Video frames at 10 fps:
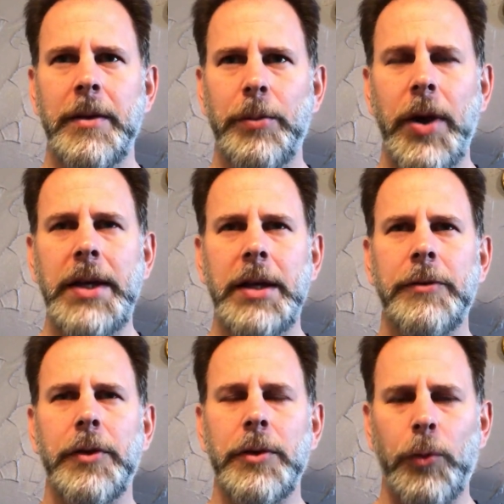Praying
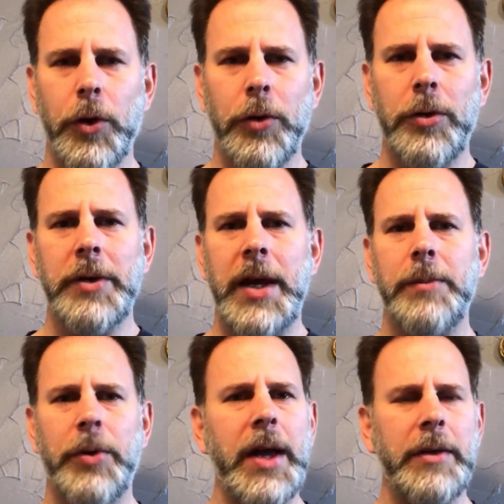for the world
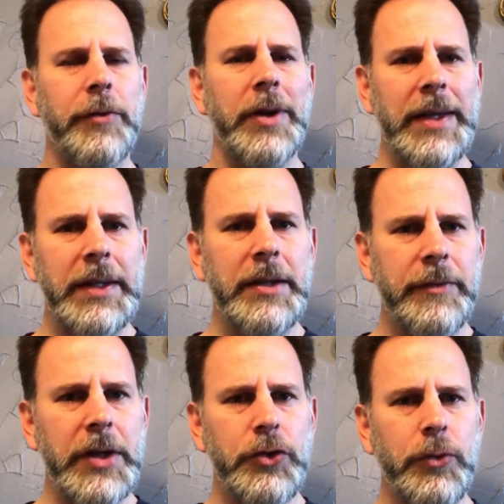and praying for
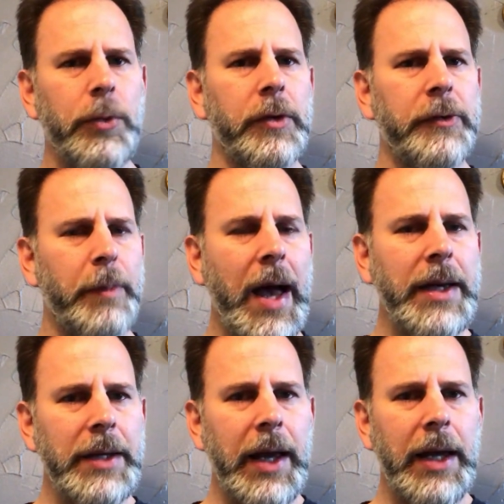individuals
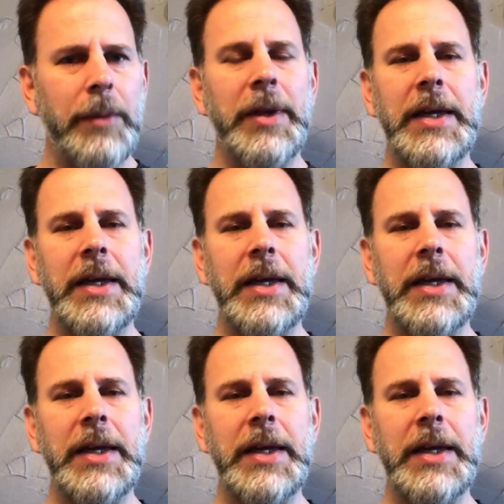by name,